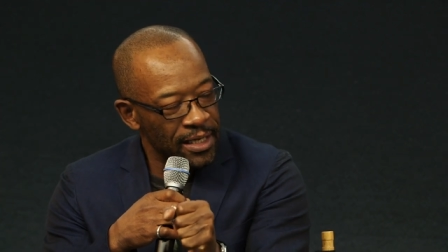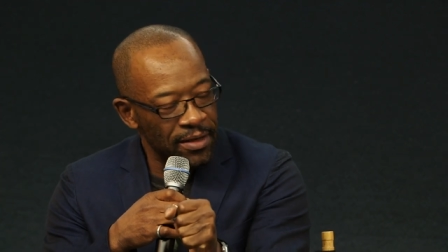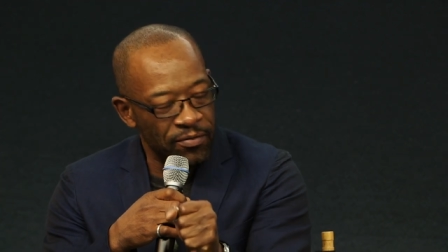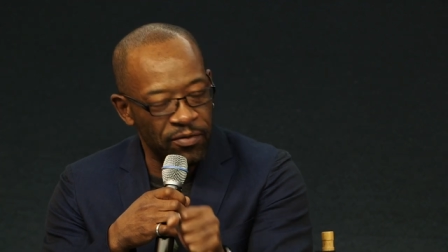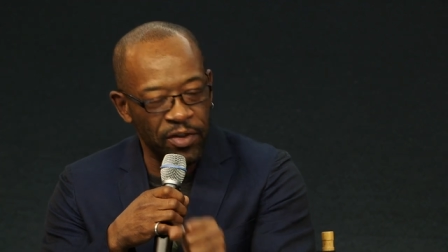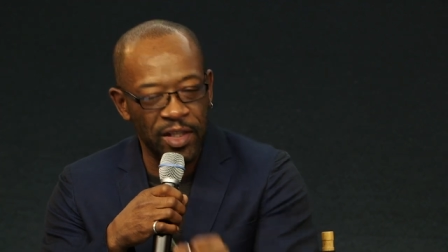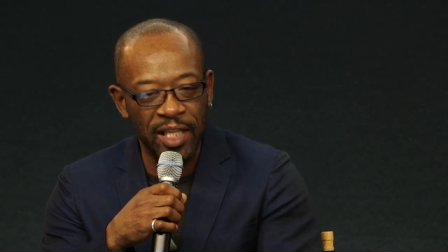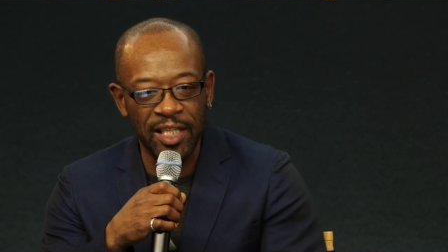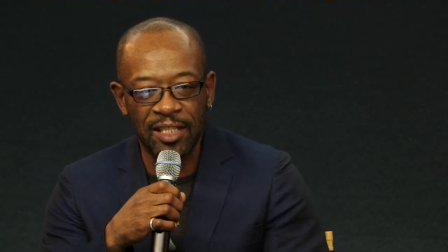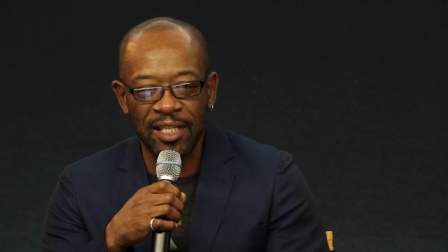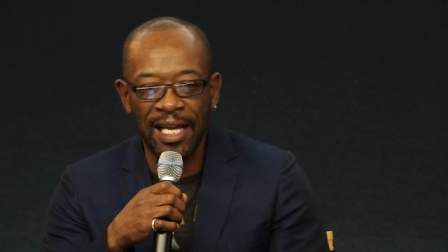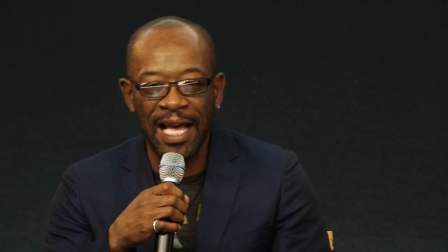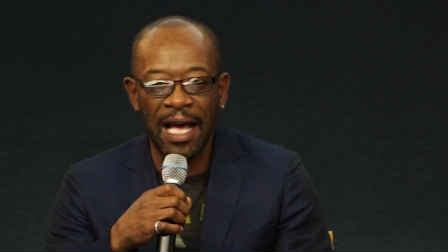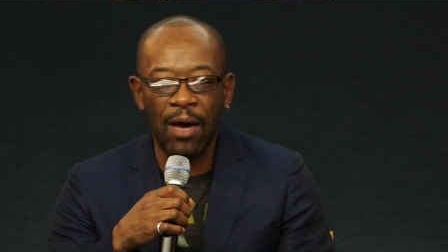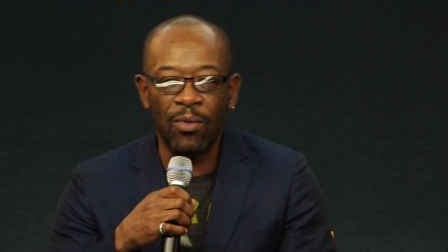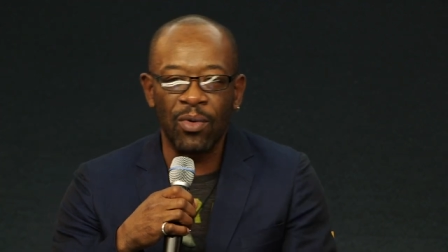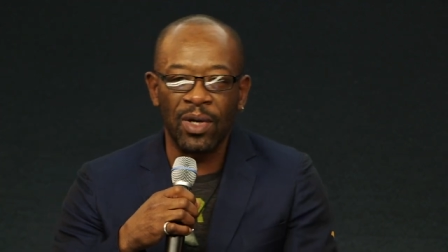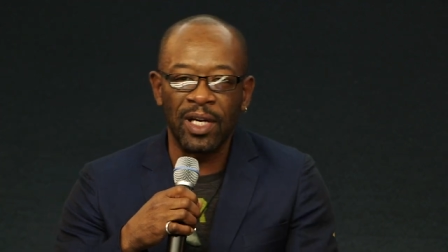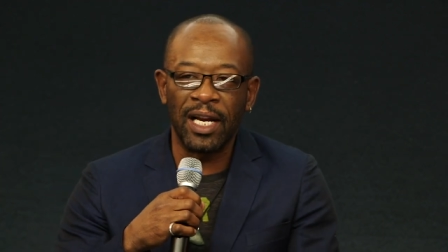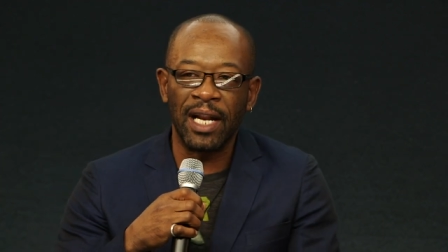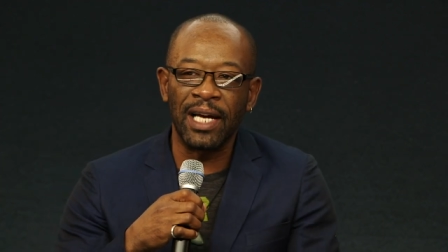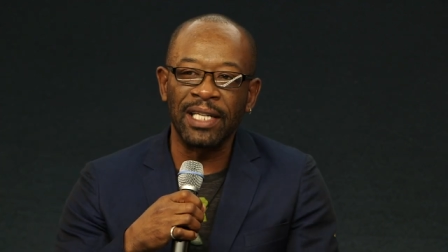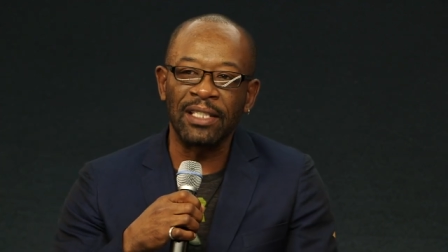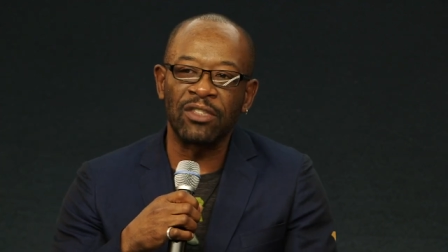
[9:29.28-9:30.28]
yeah. for this
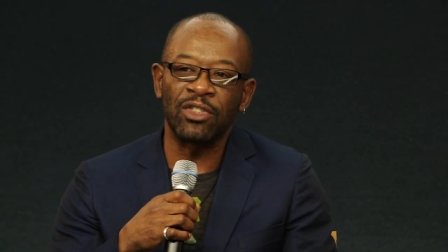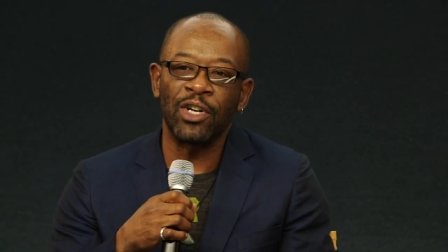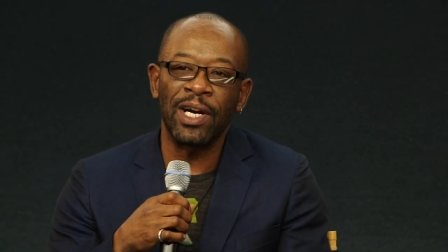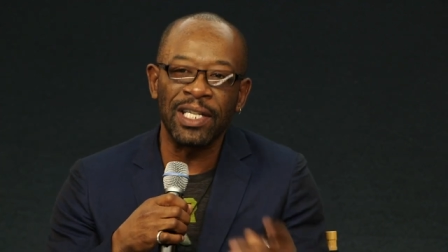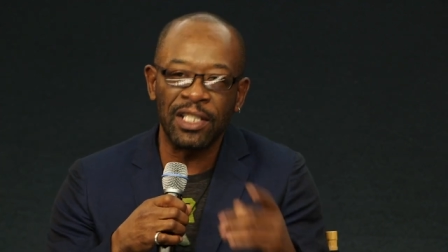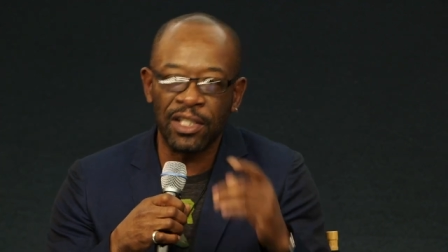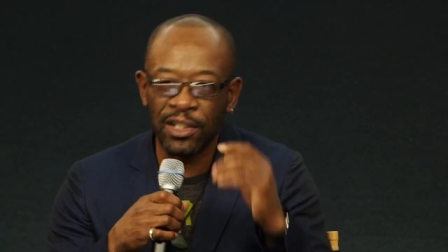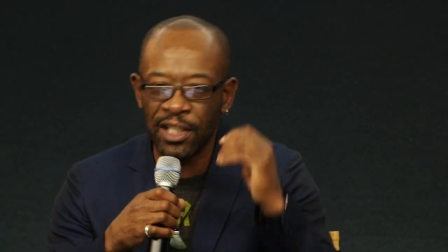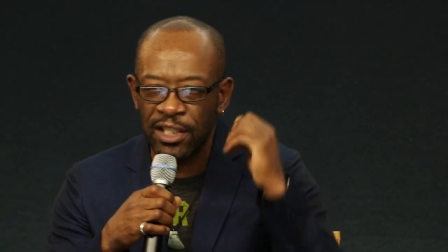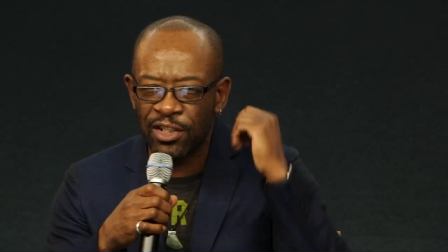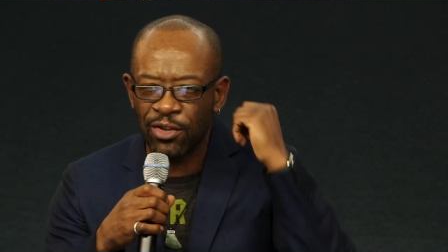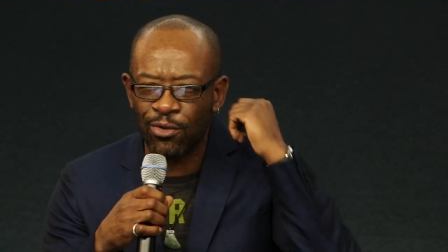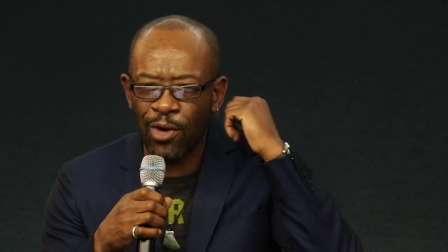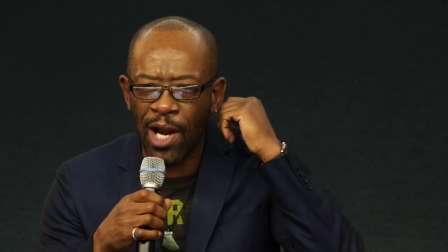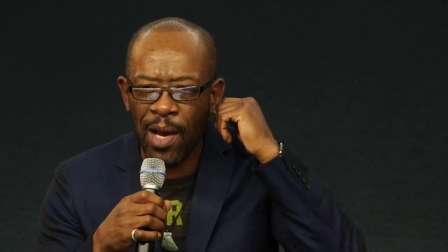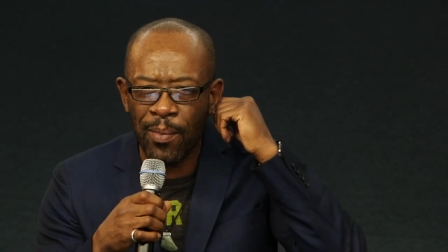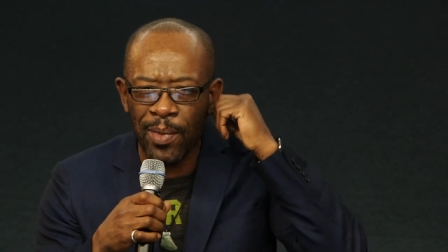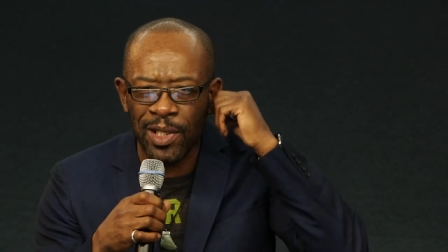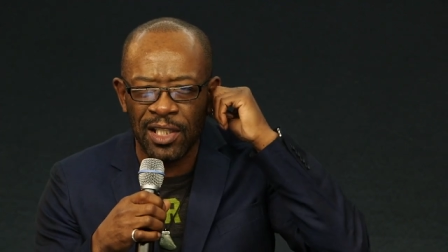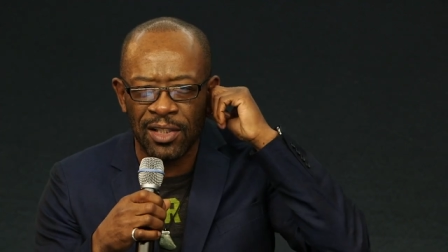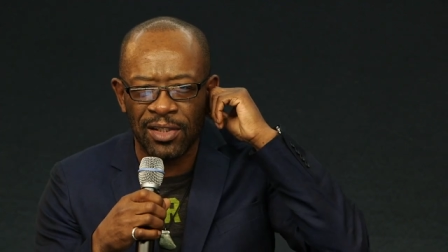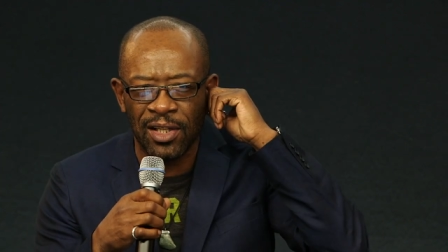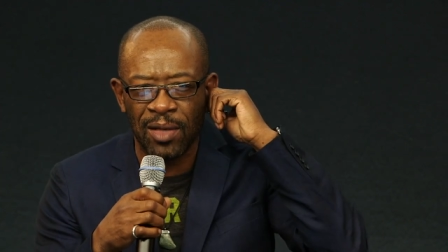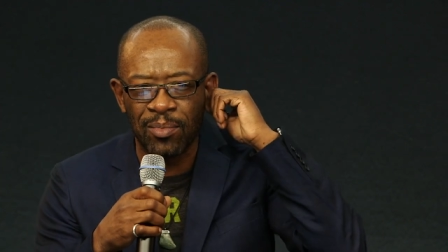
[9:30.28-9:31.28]
hour. And I tried to describe
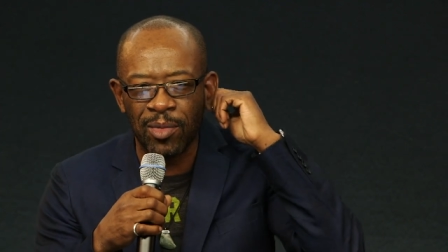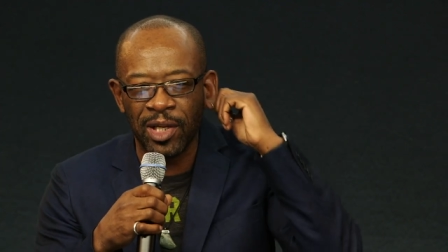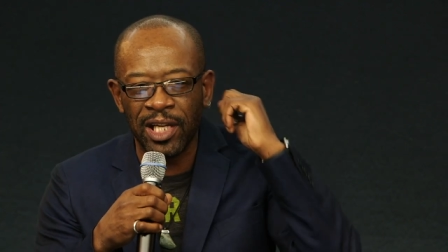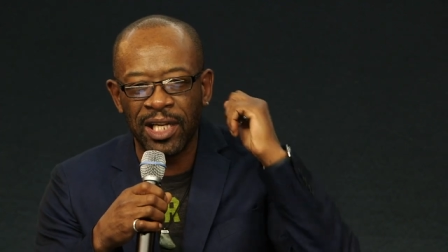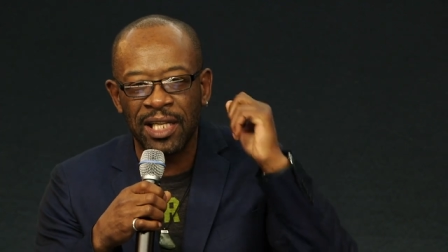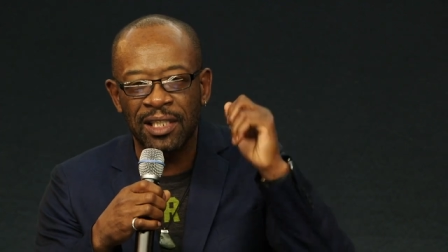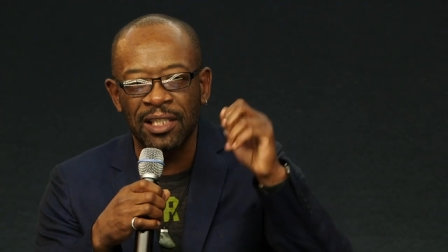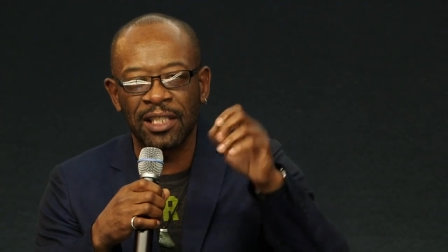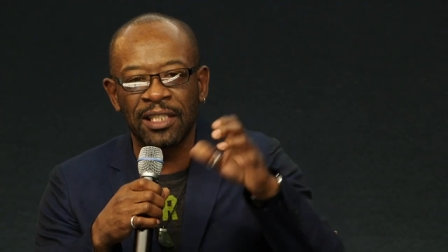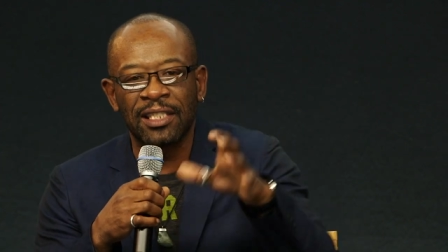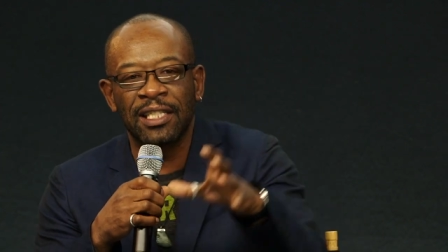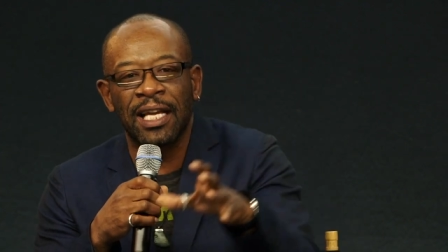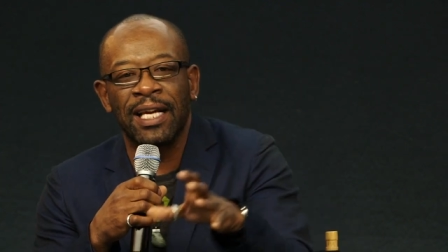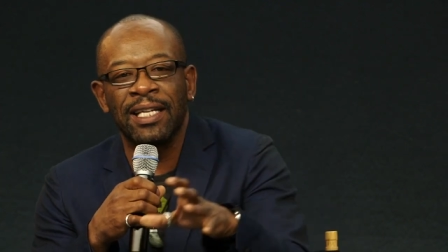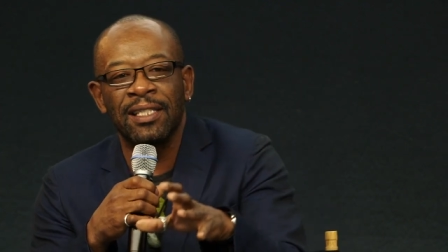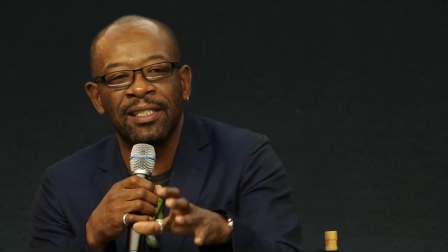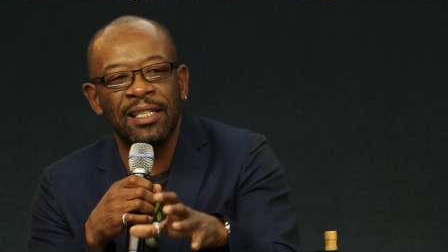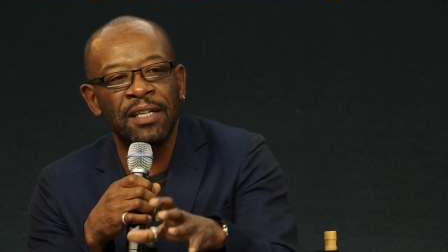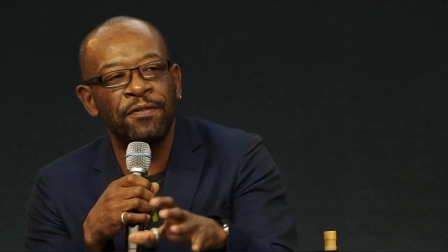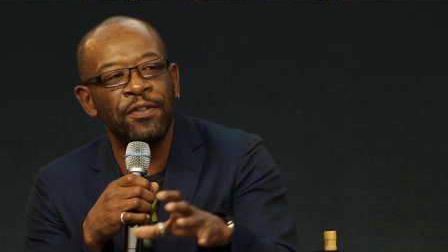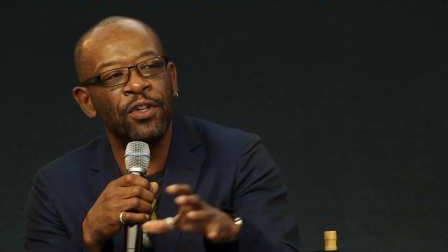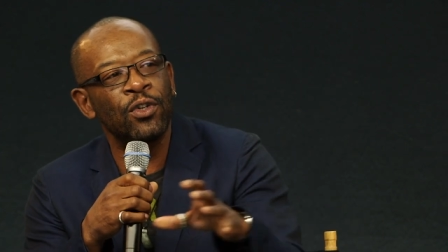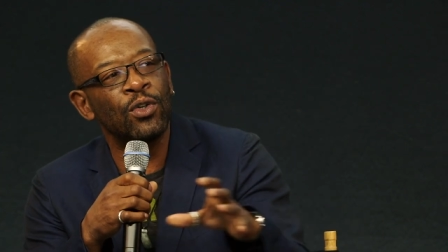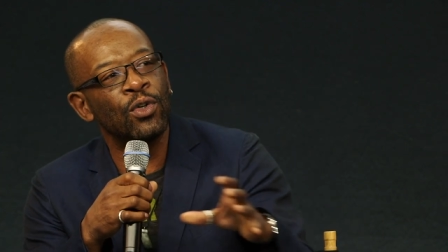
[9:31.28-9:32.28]
it to somebody, and it's as, as
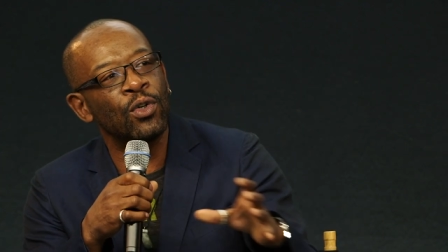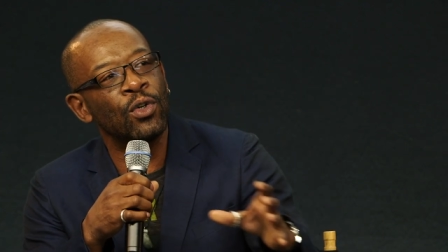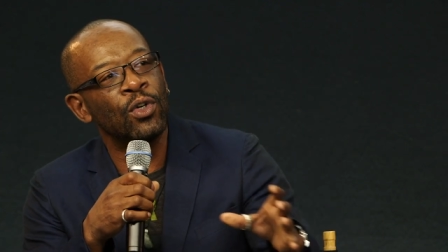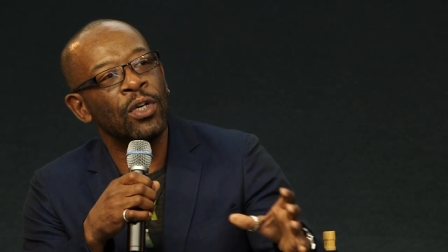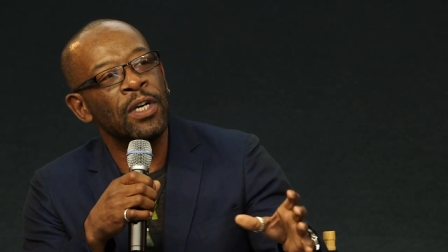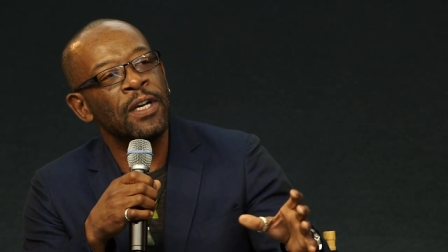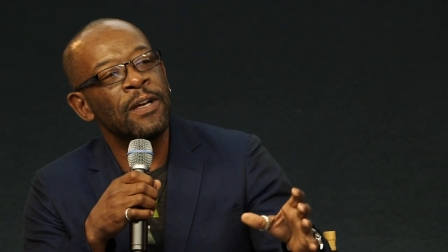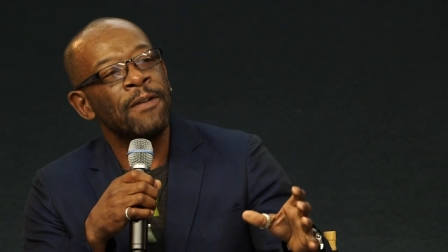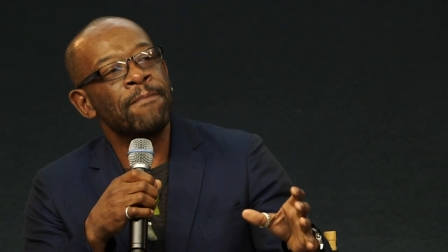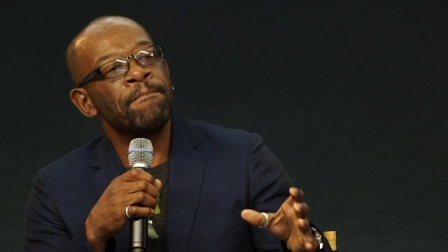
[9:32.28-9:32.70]
if you're